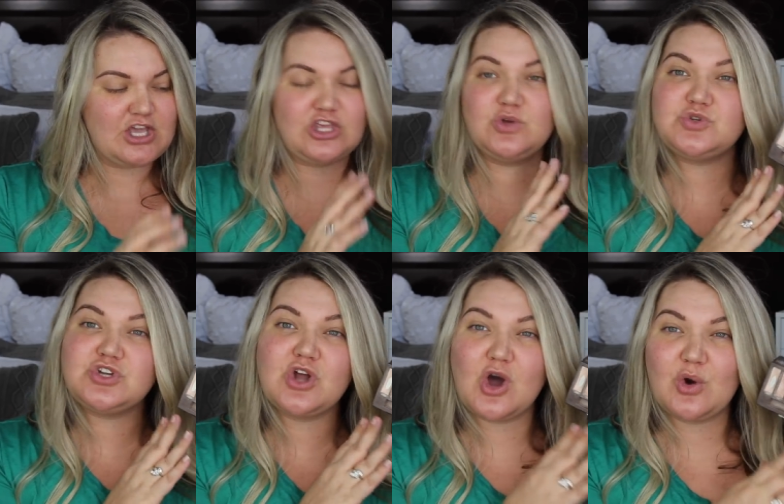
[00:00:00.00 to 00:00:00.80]
you
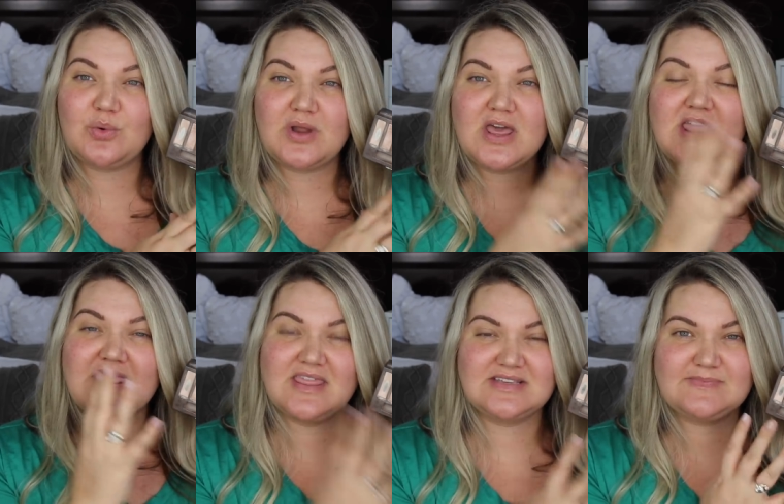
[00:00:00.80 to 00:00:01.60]
should own
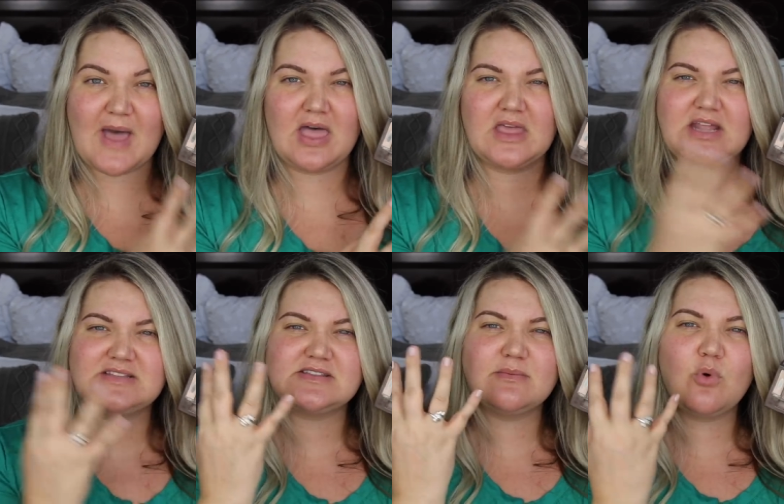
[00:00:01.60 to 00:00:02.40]
this palette.
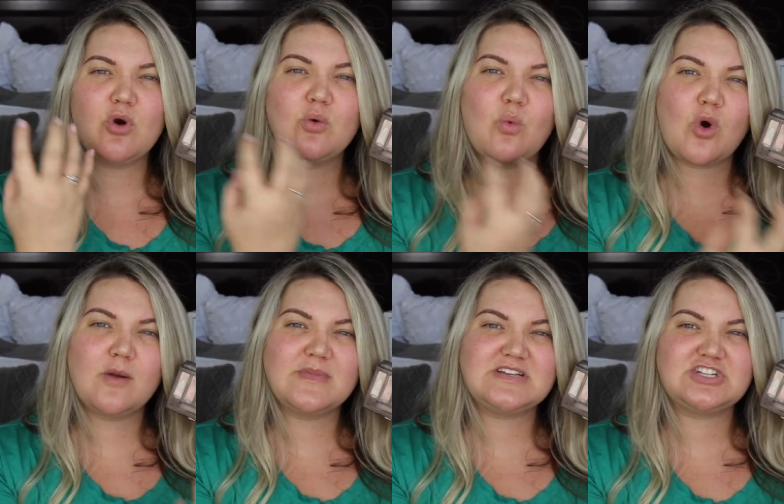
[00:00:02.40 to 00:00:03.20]
It's the more
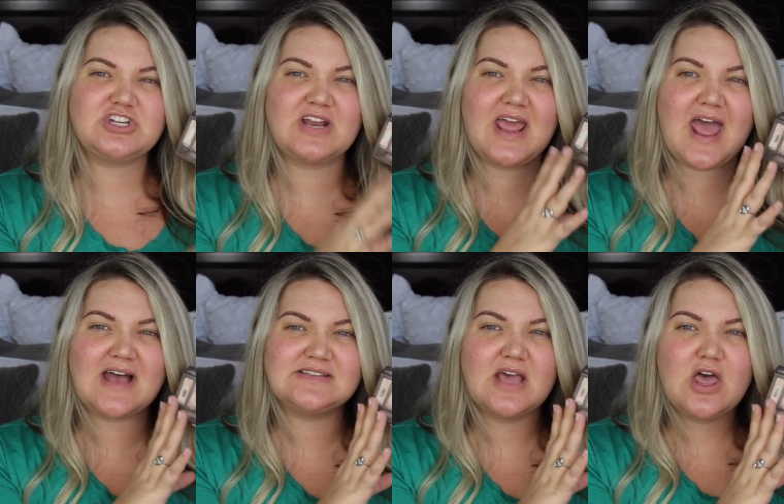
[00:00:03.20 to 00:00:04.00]
warm edition. It
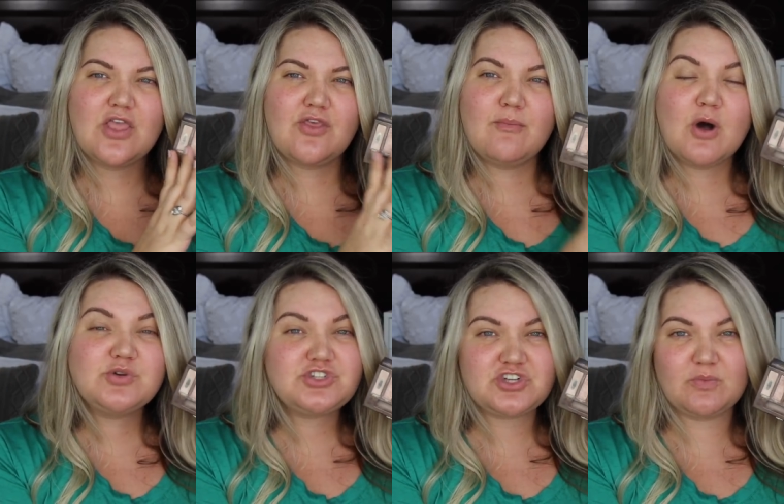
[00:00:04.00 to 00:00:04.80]
has the
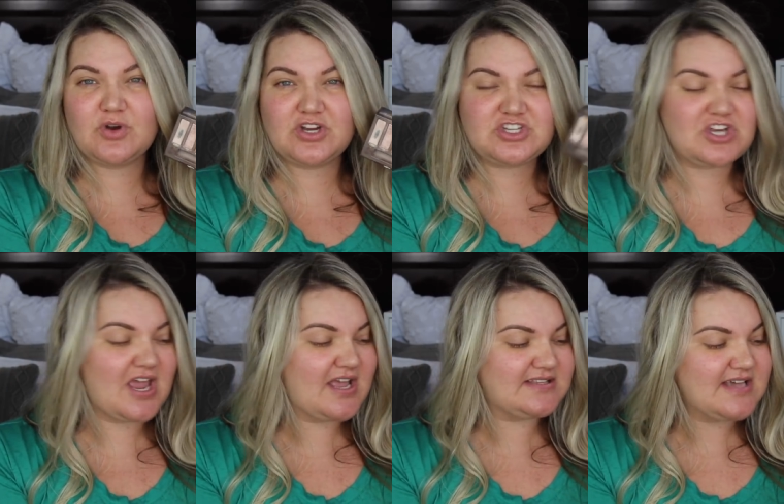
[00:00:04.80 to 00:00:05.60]
most shimmery
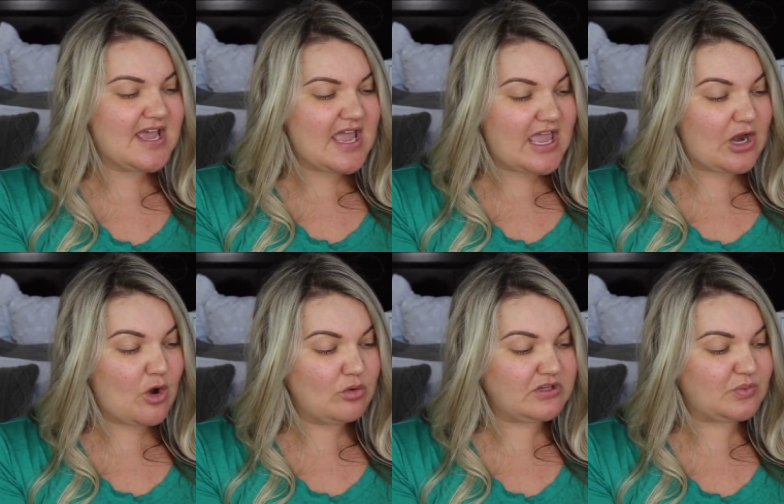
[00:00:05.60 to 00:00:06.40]
shades. It
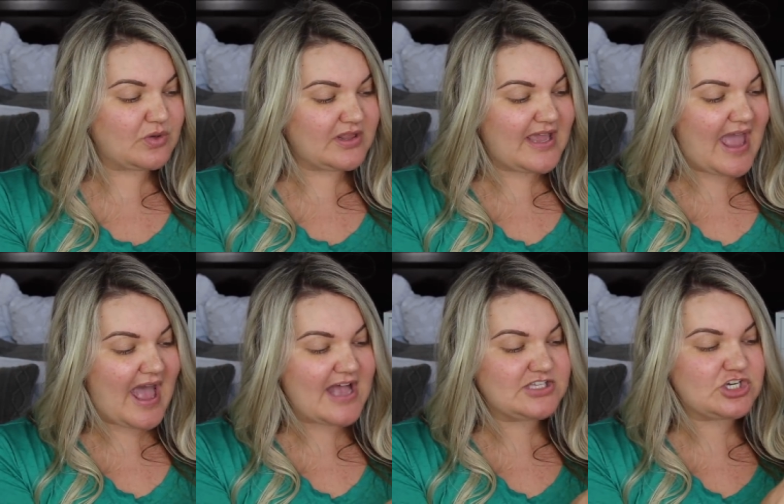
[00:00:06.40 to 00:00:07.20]
only really
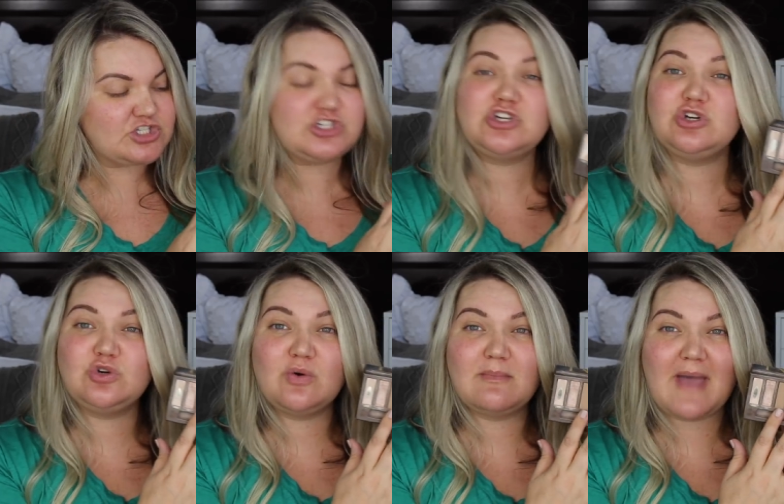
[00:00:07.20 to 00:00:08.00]
has
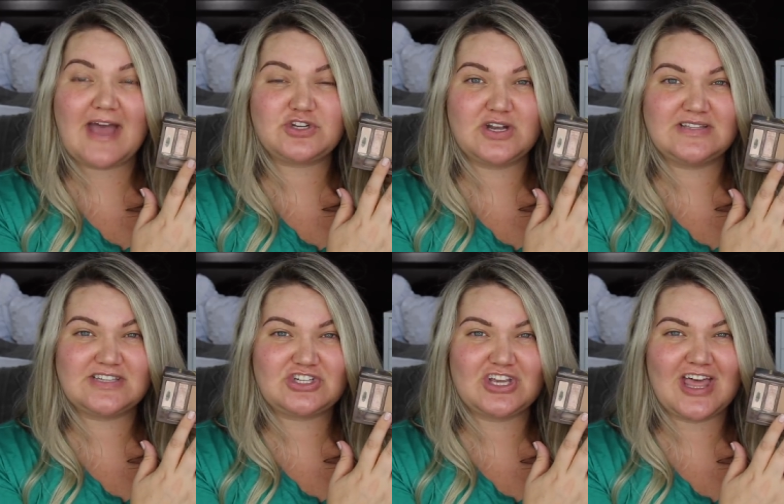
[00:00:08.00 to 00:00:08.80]
two matte
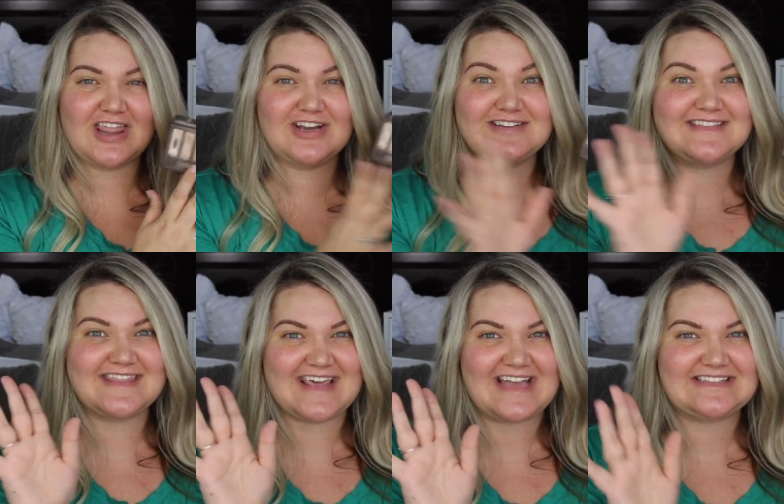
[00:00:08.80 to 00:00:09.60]
transition colors.
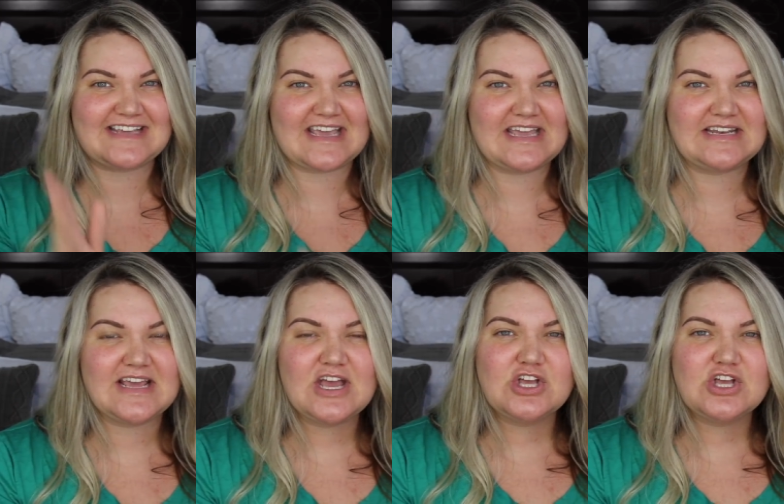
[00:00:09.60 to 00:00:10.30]
That's it.